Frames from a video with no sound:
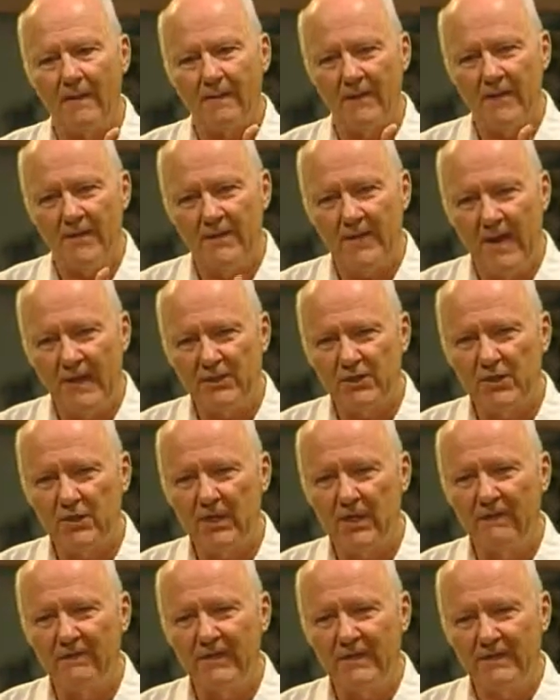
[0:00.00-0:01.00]
the nature
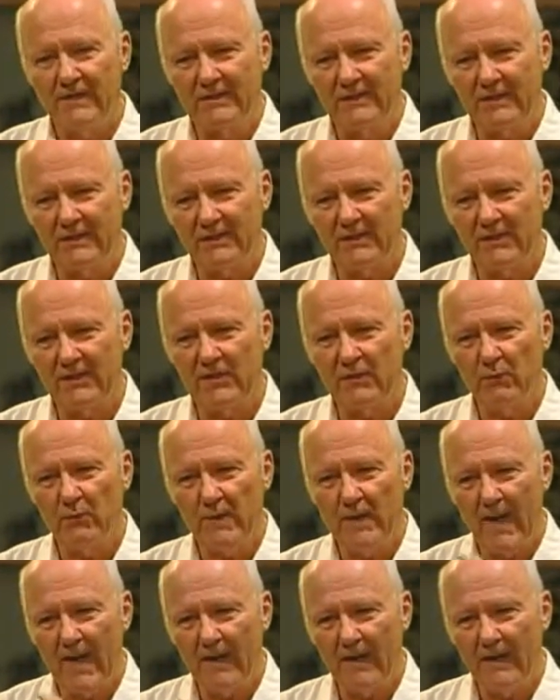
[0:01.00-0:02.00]
of existence or
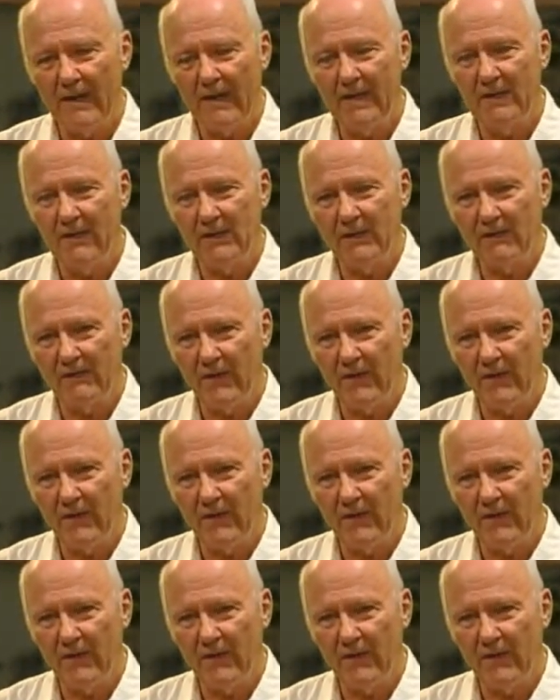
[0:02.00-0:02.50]
reality is